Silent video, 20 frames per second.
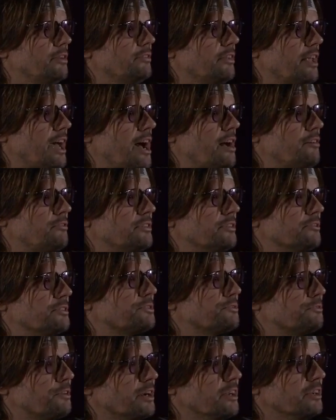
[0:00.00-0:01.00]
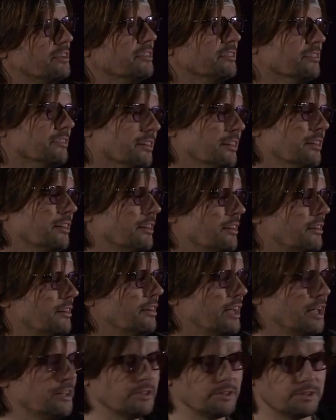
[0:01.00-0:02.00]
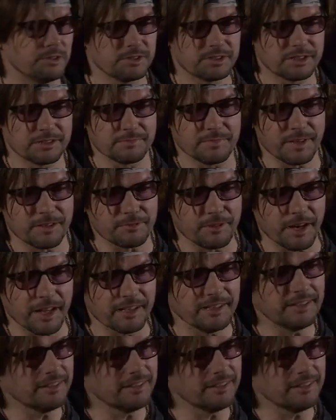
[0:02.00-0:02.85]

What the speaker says: a laugh, and it was fun, and introducing my friend